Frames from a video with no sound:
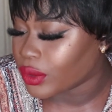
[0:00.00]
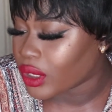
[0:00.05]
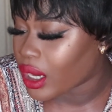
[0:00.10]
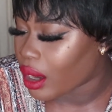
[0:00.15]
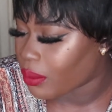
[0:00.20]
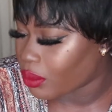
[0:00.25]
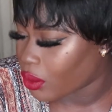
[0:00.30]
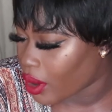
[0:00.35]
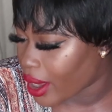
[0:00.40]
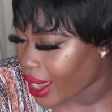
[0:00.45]

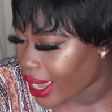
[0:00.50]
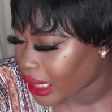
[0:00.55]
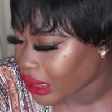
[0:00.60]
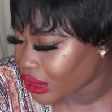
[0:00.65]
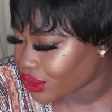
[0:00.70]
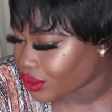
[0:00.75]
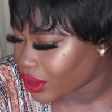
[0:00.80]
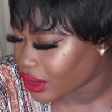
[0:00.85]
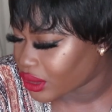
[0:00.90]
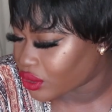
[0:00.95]

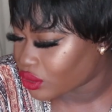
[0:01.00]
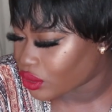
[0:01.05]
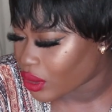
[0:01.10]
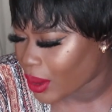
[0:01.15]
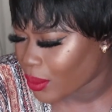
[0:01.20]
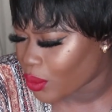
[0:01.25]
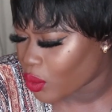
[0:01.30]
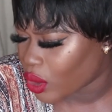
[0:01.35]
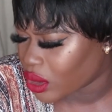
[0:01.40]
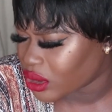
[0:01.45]
carbohydrates. So
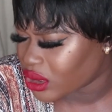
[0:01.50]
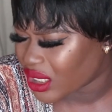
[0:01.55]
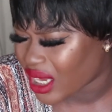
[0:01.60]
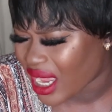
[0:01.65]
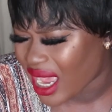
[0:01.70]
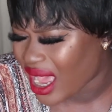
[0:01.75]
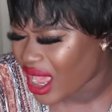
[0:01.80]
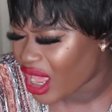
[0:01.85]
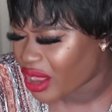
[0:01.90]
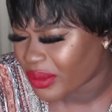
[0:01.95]
I'm
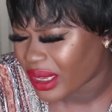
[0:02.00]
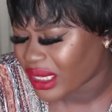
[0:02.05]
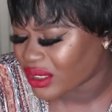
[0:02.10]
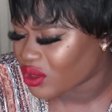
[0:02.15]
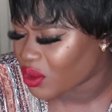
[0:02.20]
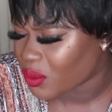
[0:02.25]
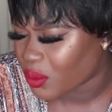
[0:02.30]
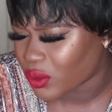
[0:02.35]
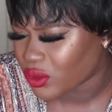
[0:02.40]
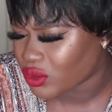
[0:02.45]
wondering, how am I
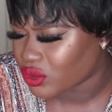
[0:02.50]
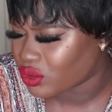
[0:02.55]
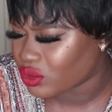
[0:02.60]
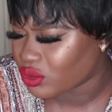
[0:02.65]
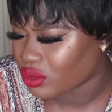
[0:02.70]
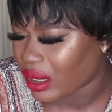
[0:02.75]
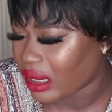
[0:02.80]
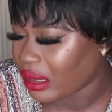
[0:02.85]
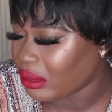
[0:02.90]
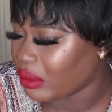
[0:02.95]
supposed
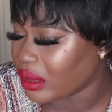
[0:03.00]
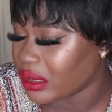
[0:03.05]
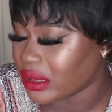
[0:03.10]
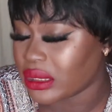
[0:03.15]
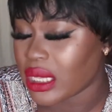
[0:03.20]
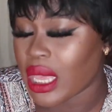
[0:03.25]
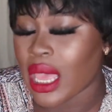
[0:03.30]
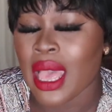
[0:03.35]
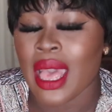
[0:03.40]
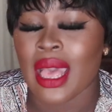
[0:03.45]
to?
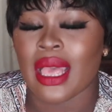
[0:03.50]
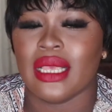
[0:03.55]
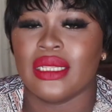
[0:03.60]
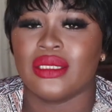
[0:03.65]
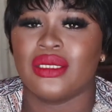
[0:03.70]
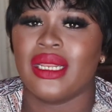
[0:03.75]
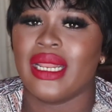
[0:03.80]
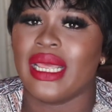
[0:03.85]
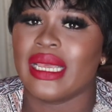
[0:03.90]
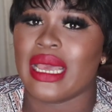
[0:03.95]
Anyways,
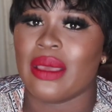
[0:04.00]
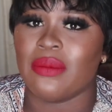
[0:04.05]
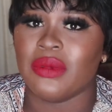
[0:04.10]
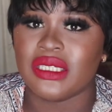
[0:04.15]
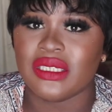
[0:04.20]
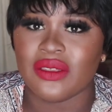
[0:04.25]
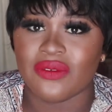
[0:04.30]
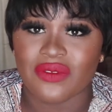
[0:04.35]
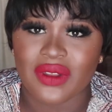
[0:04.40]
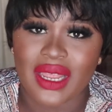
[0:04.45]
it's not like I'm
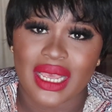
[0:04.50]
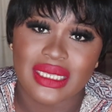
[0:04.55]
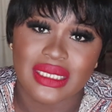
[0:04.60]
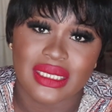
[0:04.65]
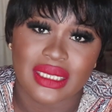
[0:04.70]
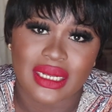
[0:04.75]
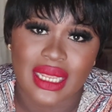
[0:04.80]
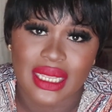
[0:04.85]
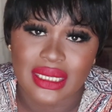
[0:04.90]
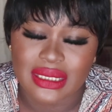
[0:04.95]
eating
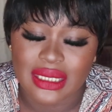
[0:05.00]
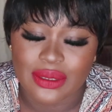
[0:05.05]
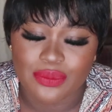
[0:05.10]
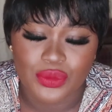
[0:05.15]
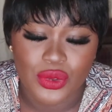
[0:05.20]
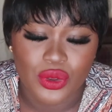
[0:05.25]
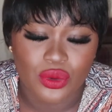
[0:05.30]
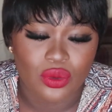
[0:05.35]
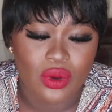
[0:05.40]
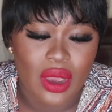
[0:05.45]
flaxseed as a
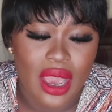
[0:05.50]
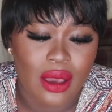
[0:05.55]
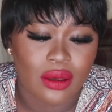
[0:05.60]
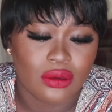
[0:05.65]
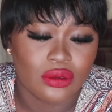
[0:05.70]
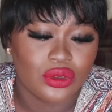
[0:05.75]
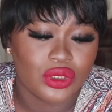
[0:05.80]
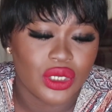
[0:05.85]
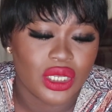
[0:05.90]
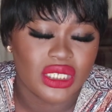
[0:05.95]
meal.
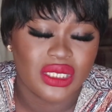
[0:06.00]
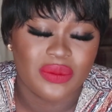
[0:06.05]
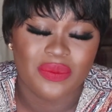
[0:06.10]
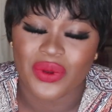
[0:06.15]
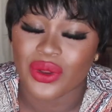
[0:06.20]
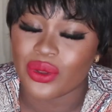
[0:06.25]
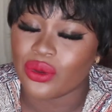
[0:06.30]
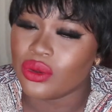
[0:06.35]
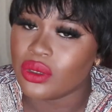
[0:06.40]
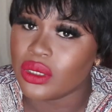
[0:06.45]
I'll just
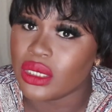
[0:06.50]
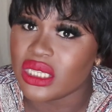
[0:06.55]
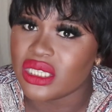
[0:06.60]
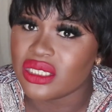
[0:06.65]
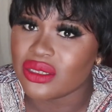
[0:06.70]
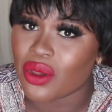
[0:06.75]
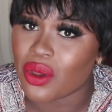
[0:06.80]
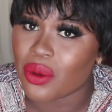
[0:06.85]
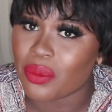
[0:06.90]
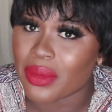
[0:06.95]
sprinkle
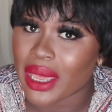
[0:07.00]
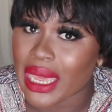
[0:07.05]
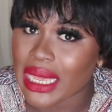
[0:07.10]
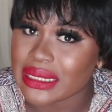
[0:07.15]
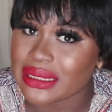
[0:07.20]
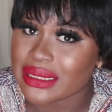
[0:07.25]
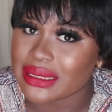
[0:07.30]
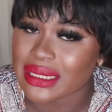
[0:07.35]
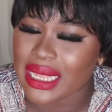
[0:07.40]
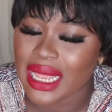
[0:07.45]
it on
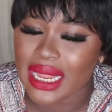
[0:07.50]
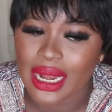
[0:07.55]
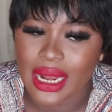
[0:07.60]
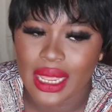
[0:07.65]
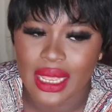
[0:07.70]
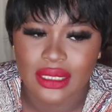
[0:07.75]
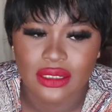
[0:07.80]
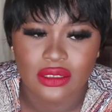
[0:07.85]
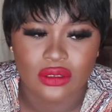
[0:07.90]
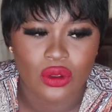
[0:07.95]
my
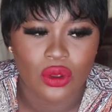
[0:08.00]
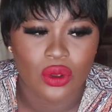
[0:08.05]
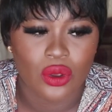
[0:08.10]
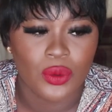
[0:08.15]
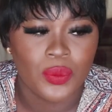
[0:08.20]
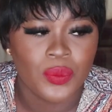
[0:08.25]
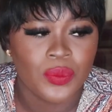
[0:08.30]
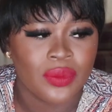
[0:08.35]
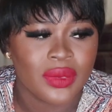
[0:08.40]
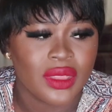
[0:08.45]
salad,
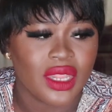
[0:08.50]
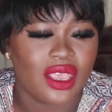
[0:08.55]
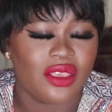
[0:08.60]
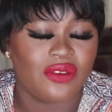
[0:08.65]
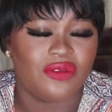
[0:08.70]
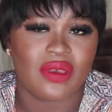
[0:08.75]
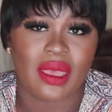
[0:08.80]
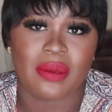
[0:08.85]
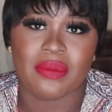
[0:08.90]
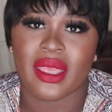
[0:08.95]
or
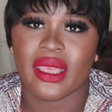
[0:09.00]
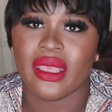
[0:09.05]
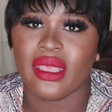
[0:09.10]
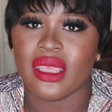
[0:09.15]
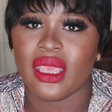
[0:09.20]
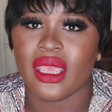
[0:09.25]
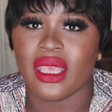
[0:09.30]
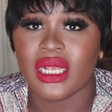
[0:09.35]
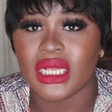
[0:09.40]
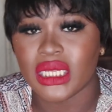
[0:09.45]
if I make
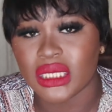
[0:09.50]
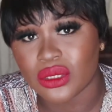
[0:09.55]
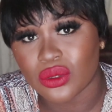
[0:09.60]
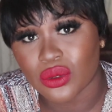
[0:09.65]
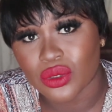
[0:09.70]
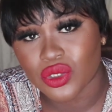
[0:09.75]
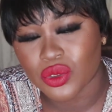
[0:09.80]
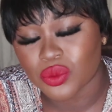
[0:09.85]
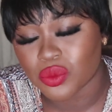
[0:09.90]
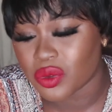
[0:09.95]
a
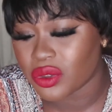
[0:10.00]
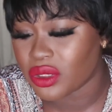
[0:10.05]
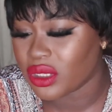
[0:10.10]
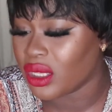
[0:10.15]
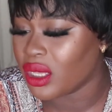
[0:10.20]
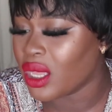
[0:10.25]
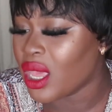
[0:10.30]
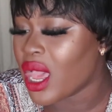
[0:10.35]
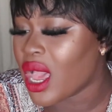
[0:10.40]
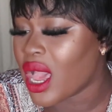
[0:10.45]
keto
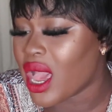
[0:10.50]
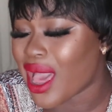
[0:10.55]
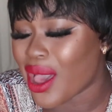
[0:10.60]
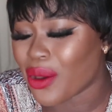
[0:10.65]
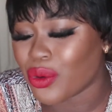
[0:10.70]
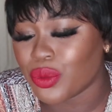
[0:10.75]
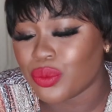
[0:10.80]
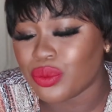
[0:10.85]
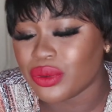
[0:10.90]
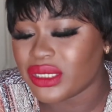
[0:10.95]
smoothie,
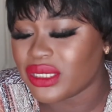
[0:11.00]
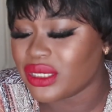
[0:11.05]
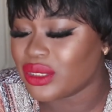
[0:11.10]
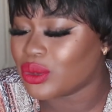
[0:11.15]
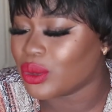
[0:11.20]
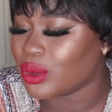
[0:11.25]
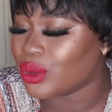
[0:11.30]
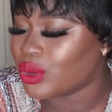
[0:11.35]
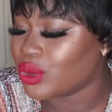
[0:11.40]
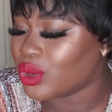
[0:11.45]
I will put
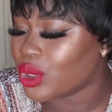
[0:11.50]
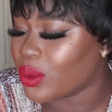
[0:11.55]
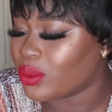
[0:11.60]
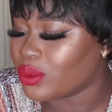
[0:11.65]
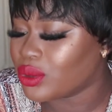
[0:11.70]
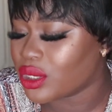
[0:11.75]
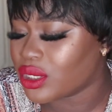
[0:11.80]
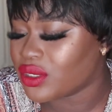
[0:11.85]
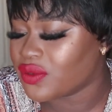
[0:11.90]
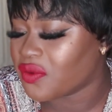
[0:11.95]
it on
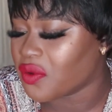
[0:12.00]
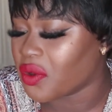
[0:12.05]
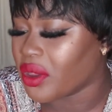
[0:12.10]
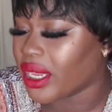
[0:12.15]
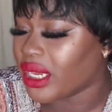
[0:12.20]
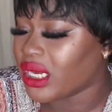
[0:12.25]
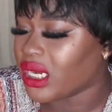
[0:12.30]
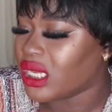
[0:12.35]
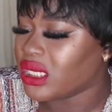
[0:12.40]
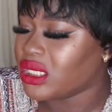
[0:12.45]
top just for
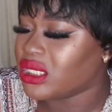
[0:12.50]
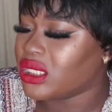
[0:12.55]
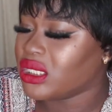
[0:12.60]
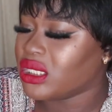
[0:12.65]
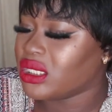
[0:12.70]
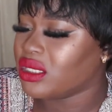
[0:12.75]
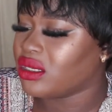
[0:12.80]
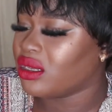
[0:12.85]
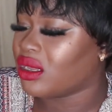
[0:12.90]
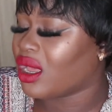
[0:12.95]

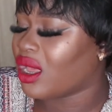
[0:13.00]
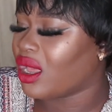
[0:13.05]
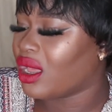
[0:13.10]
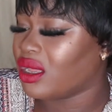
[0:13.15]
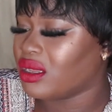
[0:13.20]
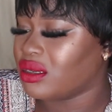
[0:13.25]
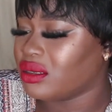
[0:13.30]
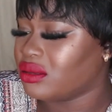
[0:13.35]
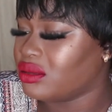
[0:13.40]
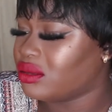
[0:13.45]
energy
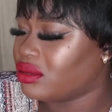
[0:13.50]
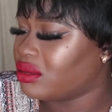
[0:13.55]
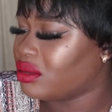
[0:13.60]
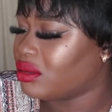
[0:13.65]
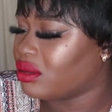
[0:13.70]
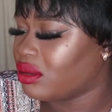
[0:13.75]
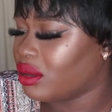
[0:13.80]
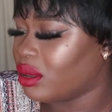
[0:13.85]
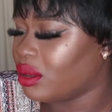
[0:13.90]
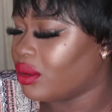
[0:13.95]
and
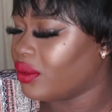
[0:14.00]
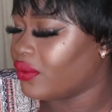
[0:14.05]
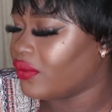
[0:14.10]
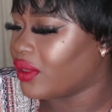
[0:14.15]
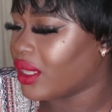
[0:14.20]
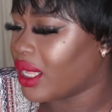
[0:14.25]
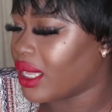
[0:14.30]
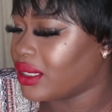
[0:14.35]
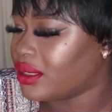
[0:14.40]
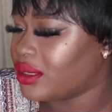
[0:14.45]
all
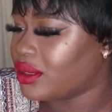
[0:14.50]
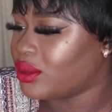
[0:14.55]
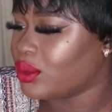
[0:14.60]
of that.